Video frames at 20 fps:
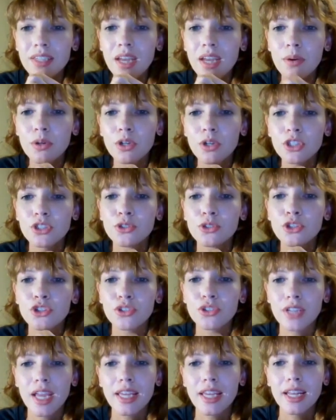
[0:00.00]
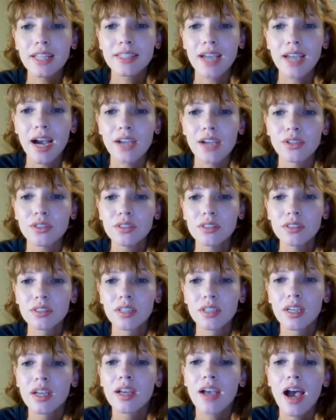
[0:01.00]
Now we're going to create a title
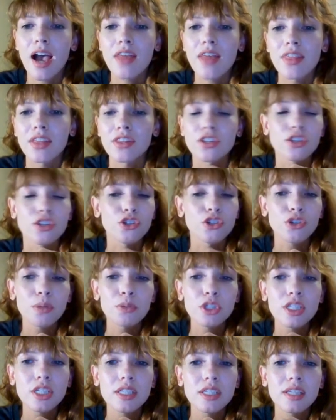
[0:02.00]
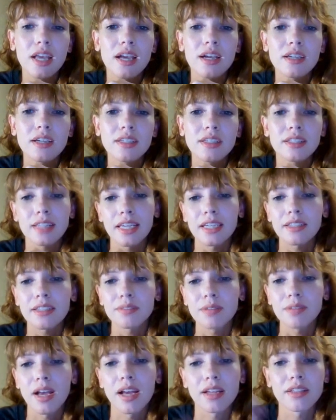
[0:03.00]
and then the description and a
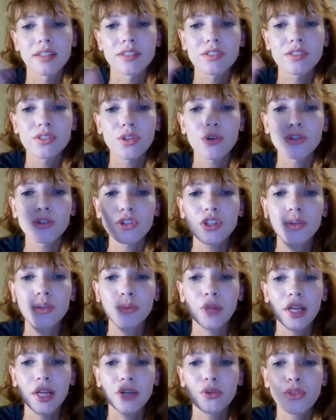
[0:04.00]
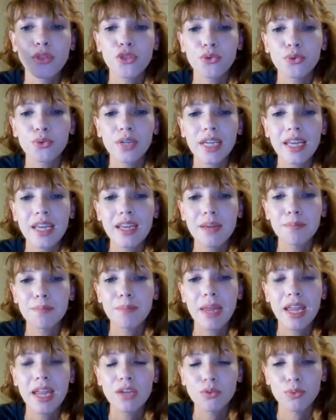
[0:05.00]
link. And those are the three
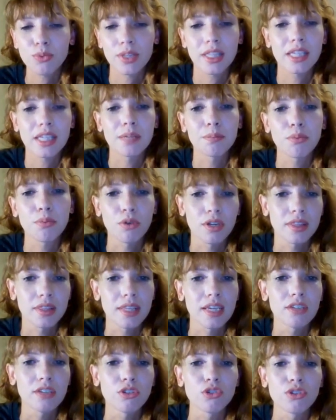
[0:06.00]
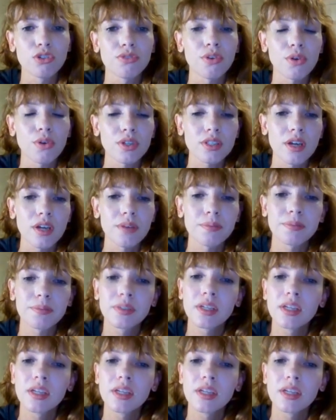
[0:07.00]
main really important things you should focus on.